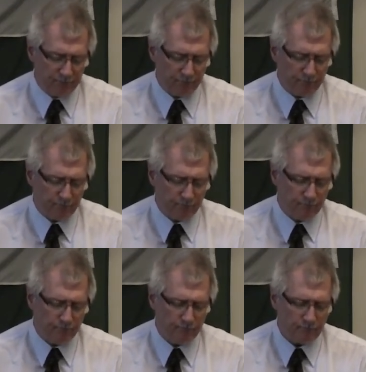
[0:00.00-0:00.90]

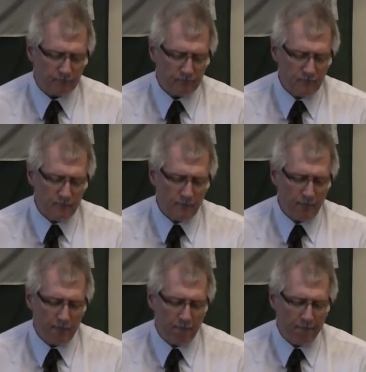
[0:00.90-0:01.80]

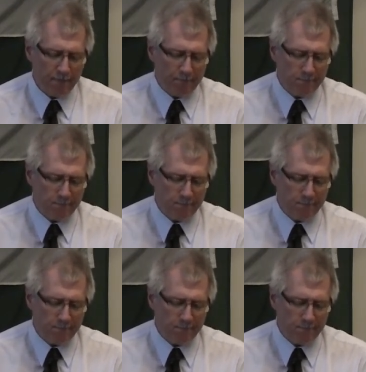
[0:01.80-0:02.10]
Nobody speaks.